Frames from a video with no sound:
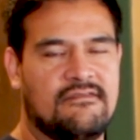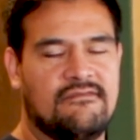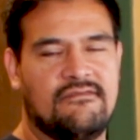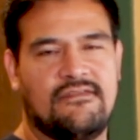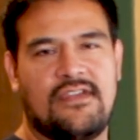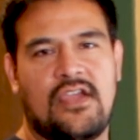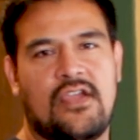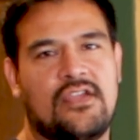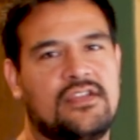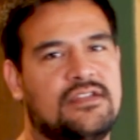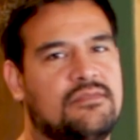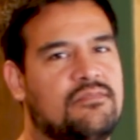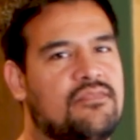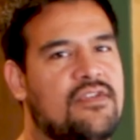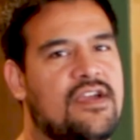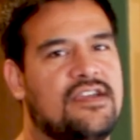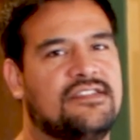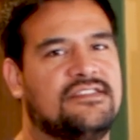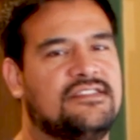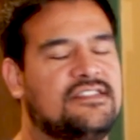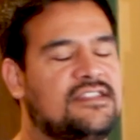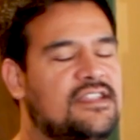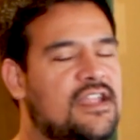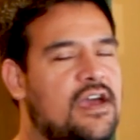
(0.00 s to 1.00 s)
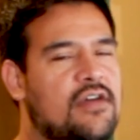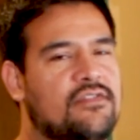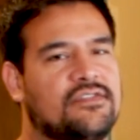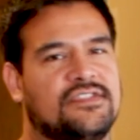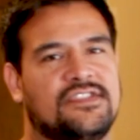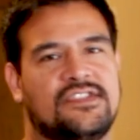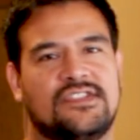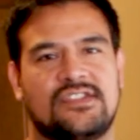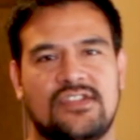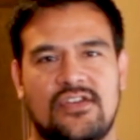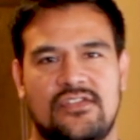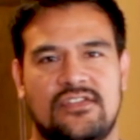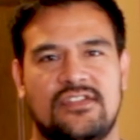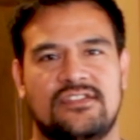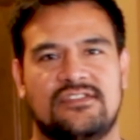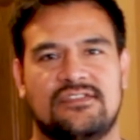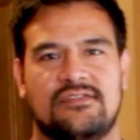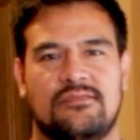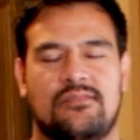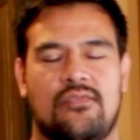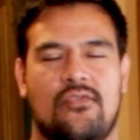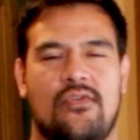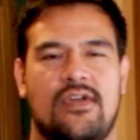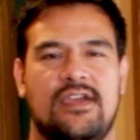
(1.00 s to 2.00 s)
Very depressing. I was so
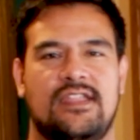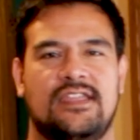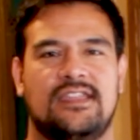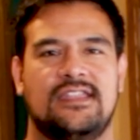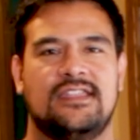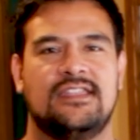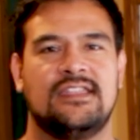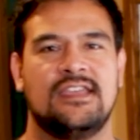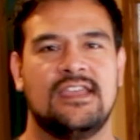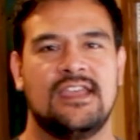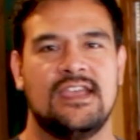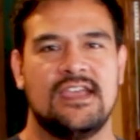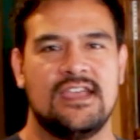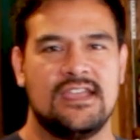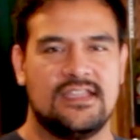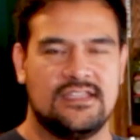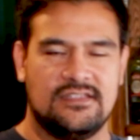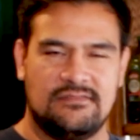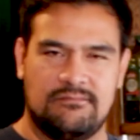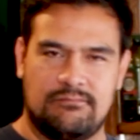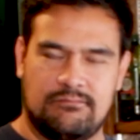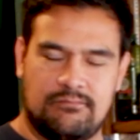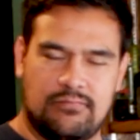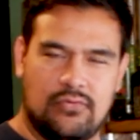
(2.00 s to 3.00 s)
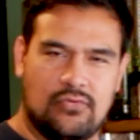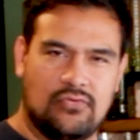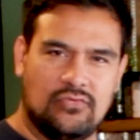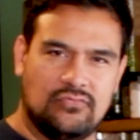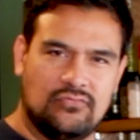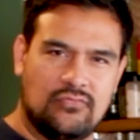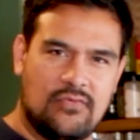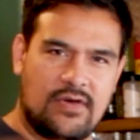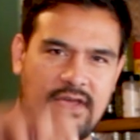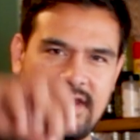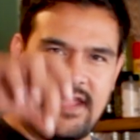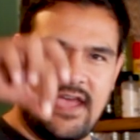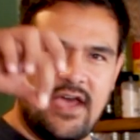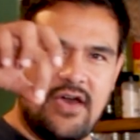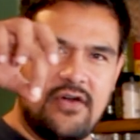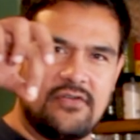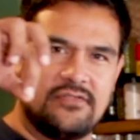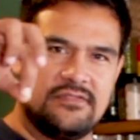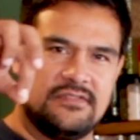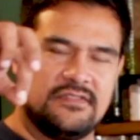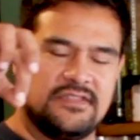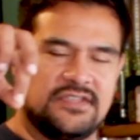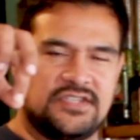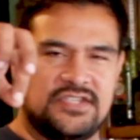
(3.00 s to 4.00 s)
disappointed. Pulled one
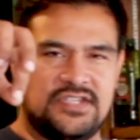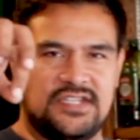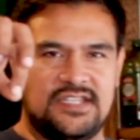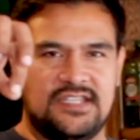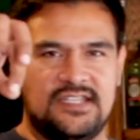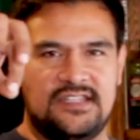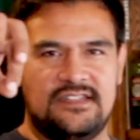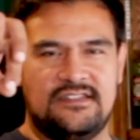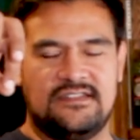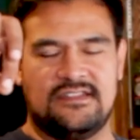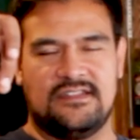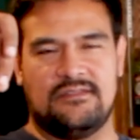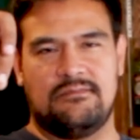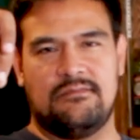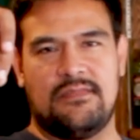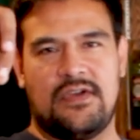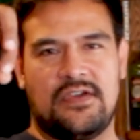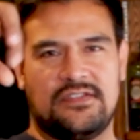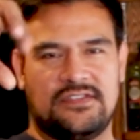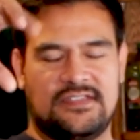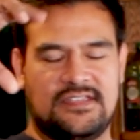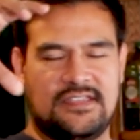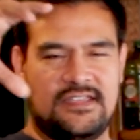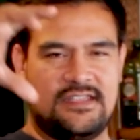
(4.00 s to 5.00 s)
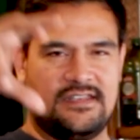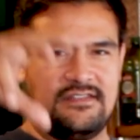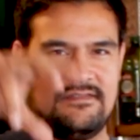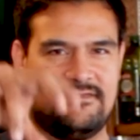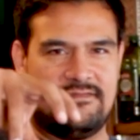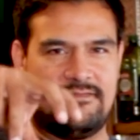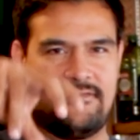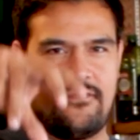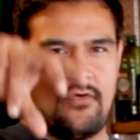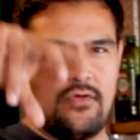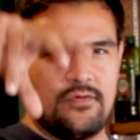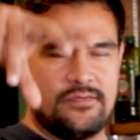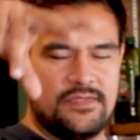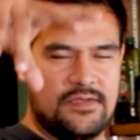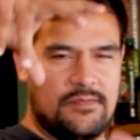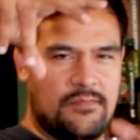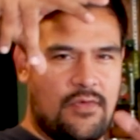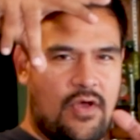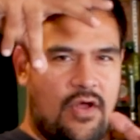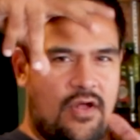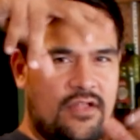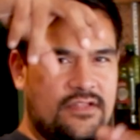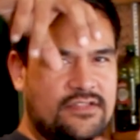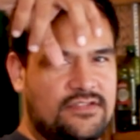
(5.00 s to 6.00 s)
out and the cheese had melted and formed them
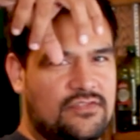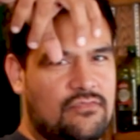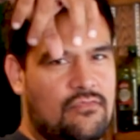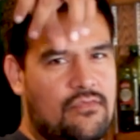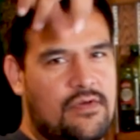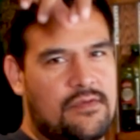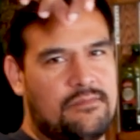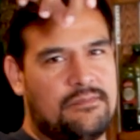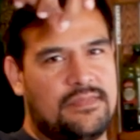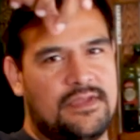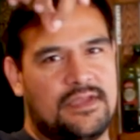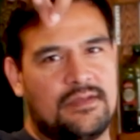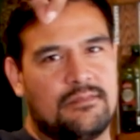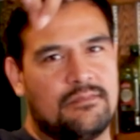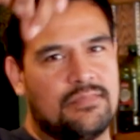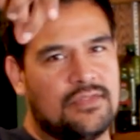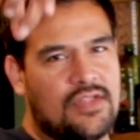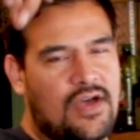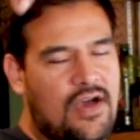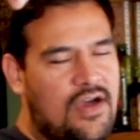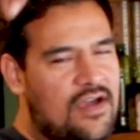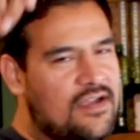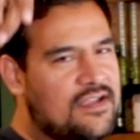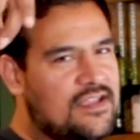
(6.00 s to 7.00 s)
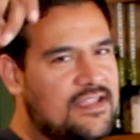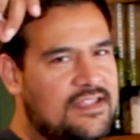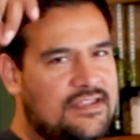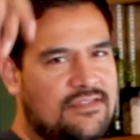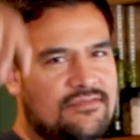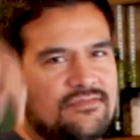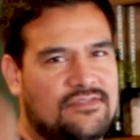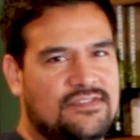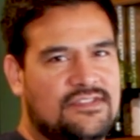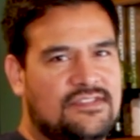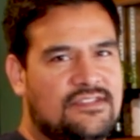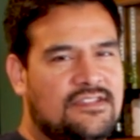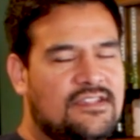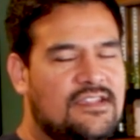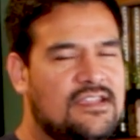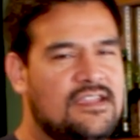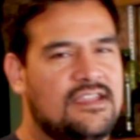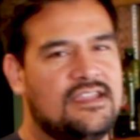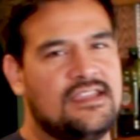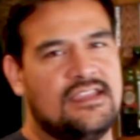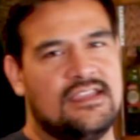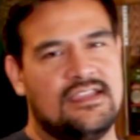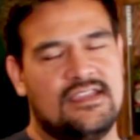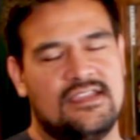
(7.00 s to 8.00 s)
all into one big block, and it was
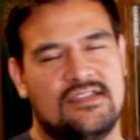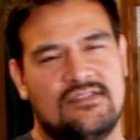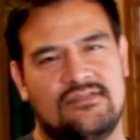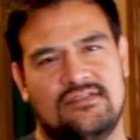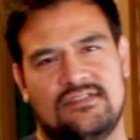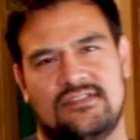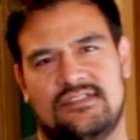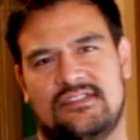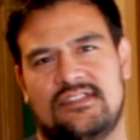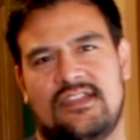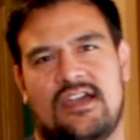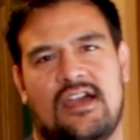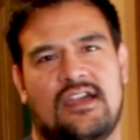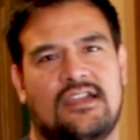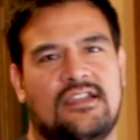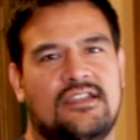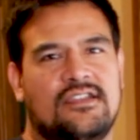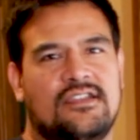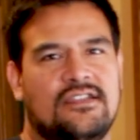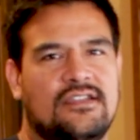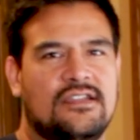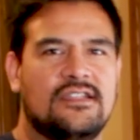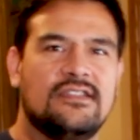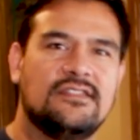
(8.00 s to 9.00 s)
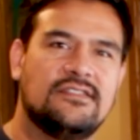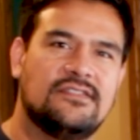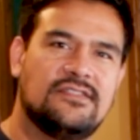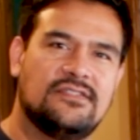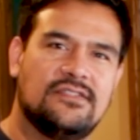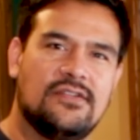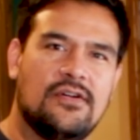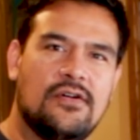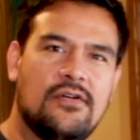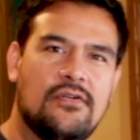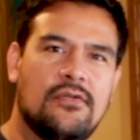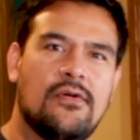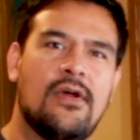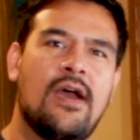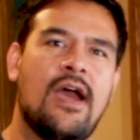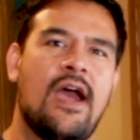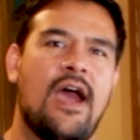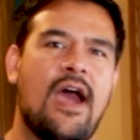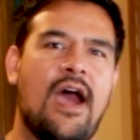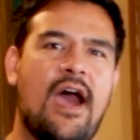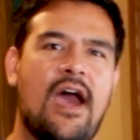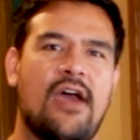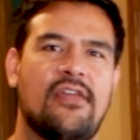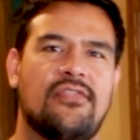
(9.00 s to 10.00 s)
just not good. So
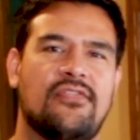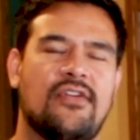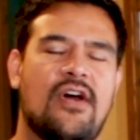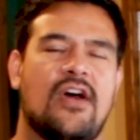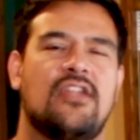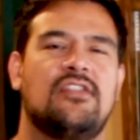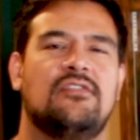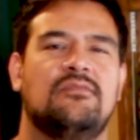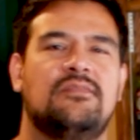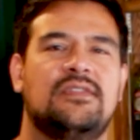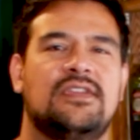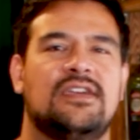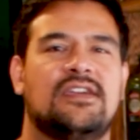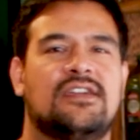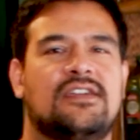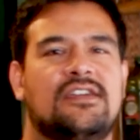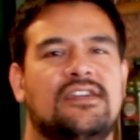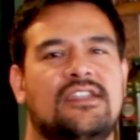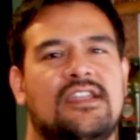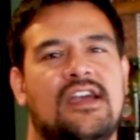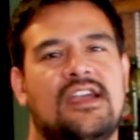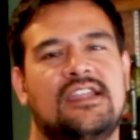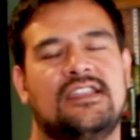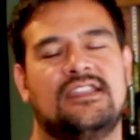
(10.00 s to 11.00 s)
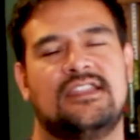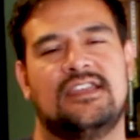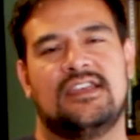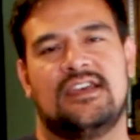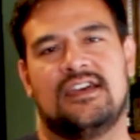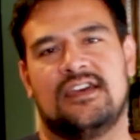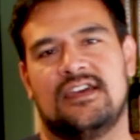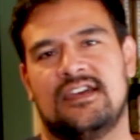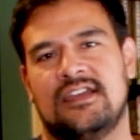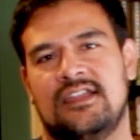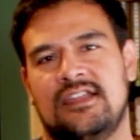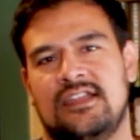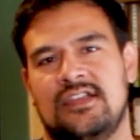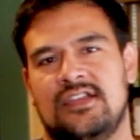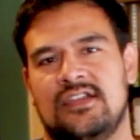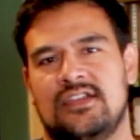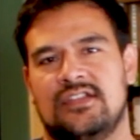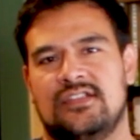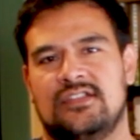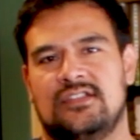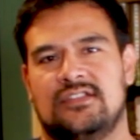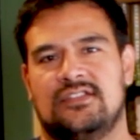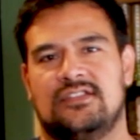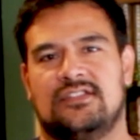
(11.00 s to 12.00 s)
I thought it'd be a good idea
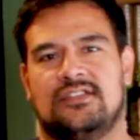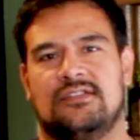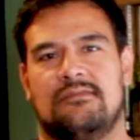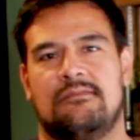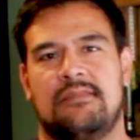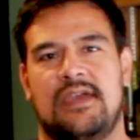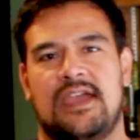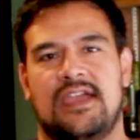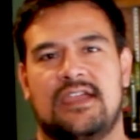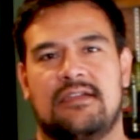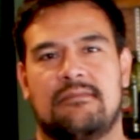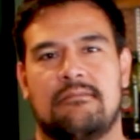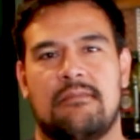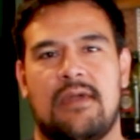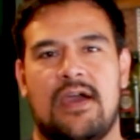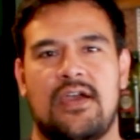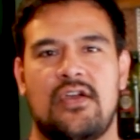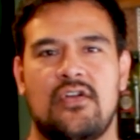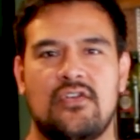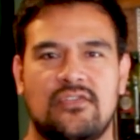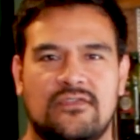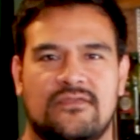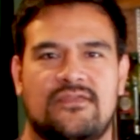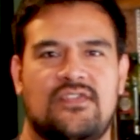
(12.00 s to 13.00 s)
to make my own